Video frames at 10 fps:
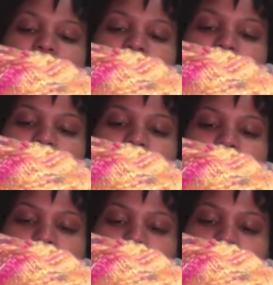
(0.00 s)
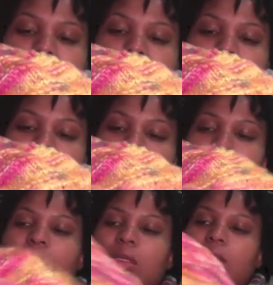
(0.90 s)
together
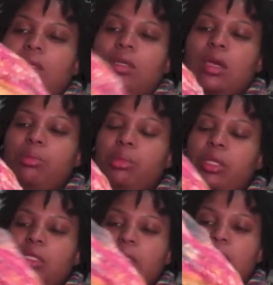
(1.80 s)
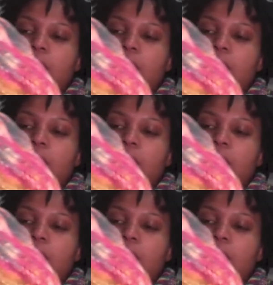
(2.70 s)
and blended in